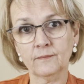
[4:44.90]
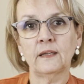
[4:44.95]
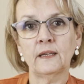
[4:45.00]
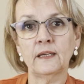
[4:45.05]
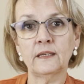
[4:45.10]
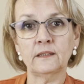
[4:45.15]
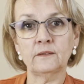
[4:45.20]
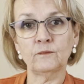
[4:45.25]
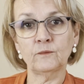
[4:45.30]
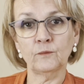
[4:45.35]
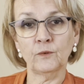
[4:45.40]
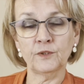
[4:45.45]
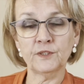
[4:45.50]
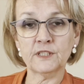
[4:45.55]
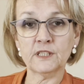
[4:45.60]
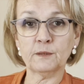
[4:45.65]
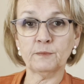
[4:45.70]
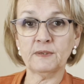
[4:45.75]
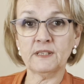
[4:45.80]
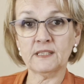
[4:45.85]
It wants
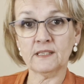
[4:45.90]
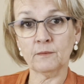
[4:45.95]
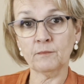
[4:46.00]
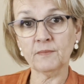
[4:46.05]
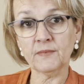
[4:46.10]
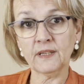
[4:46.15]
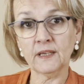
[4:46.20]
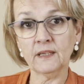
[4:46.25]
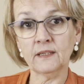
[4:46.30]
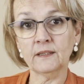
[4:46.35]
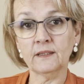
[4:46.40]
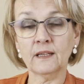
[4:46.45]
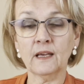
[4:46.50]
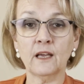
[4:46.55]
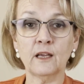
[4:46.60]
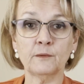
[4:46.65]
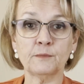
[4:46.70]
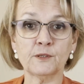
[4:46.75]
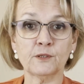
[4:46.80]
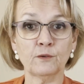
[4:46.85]
to be something that
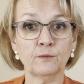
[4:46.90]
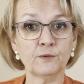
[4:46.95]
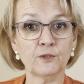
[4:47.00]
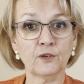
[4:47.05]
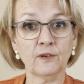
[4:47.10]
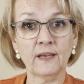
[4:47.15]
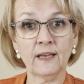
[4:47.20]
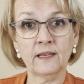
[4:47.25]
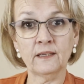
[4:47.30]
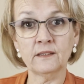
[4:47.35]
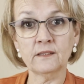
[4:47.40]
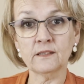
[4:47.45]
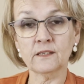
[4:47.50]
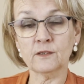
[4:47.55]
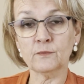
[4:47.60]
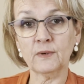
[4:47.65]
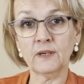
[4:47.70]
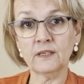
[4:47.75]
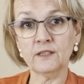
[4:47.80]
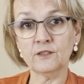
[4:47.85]
absorbs your hands as
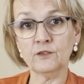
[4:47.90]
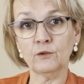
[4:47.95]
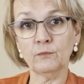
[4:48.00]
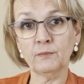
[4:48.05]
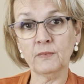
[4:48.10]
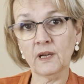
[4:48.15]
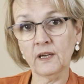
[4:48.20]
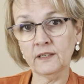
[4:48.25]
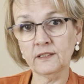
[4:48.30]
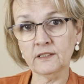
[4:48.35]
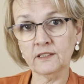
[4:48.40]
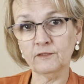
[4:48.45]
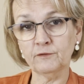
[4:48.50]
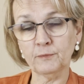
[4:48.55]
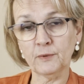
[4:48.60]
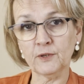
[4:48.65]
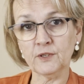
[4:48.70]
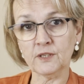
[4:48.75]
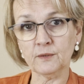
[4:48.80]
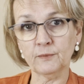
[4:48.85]
well as your mind if
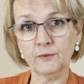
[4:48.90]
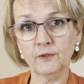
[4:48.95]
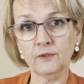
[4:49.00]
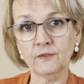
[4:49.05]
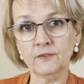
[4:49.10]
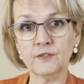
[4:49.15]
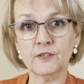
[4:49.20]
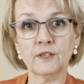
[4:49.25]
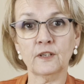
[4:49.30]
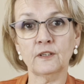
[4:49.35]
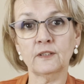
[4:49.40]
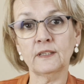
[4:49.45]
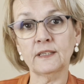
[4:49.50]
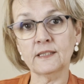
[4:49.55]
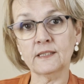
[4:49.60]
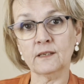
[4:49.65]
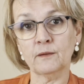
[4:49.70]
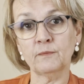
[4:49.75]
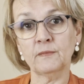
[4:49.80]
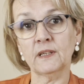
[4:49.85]
possible, certainly
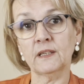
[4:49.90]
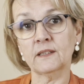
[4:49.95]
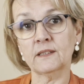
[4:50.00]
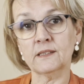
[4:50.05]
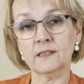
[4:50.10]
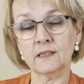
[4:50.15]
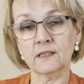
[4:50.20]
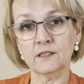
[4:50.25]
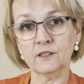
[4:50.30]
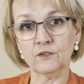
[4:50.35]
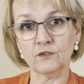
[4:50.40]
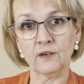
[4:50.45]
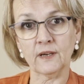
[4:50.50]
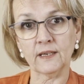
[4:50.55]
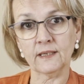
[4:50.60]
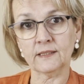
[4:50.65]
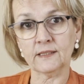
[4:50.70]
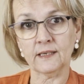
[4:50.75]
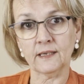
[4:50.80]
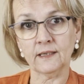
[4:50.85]
something that's
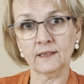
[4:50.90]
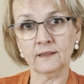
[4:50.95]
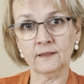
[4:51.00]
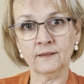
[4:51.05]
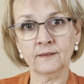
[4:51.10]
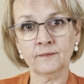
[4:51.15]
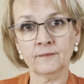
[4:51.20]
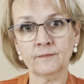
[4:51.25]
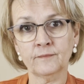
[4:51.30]
distracting.